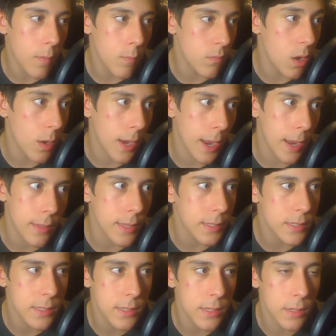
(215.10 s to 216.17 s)
okay,
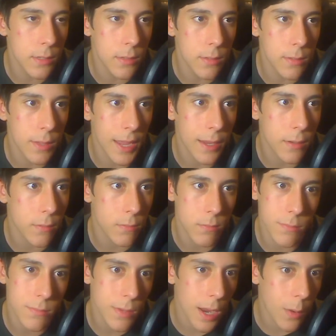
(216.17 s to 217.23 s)
that's still like,
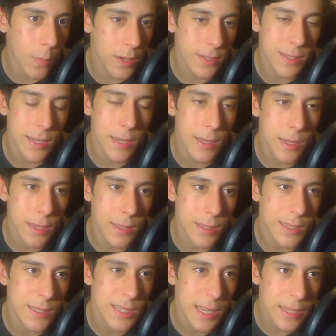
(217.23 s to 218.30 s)
I want to say in the
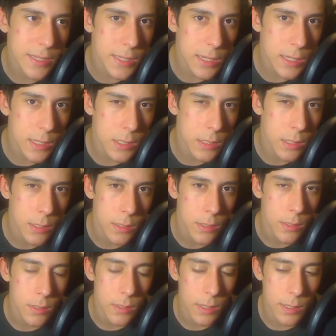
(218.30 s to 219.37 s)
60s
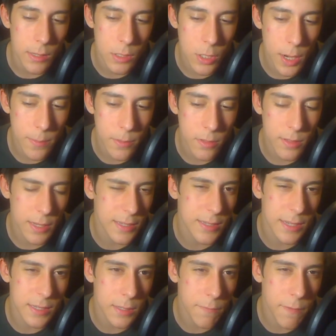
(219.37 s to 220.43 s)
in the chapters, like
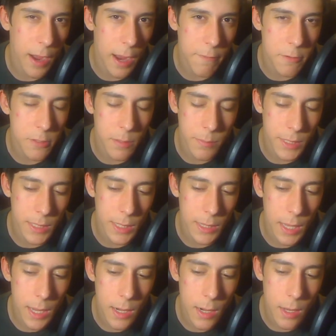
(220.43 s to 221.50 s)
65 or something like
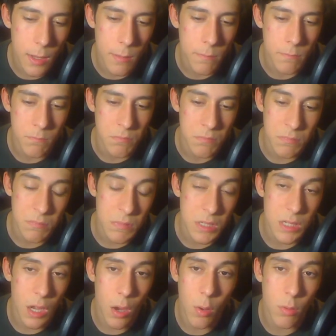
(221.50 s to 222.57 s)
that.
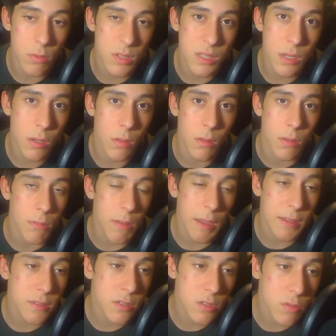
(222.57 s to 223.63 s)
So still
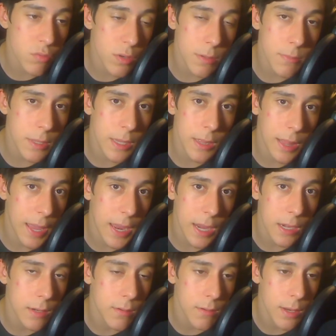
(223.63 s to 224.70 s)
extremely
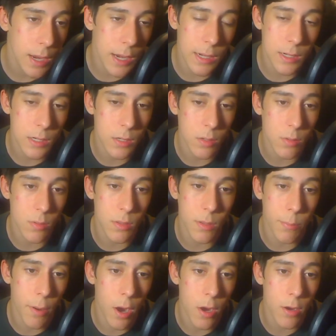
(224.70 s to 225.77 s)
late into the
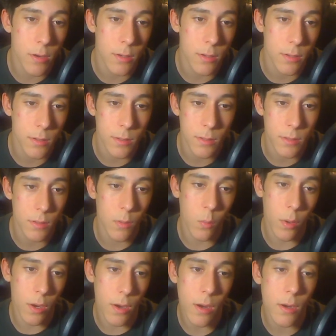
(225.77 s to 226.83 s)
part
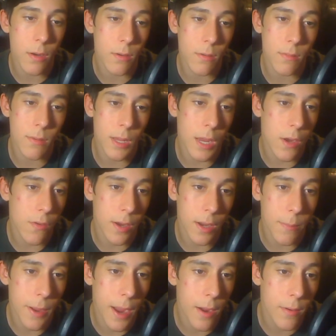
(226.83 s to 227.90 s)
we're hearing
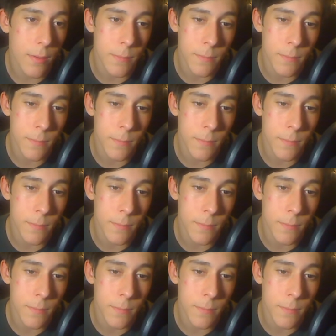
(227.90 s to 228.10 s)
about